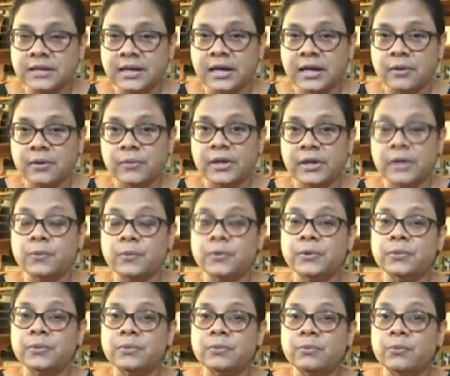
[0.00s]
And I really
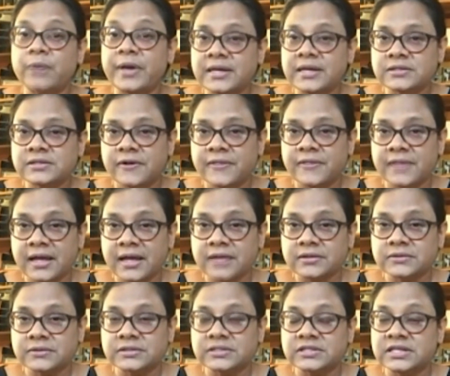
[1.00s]
would wait on that to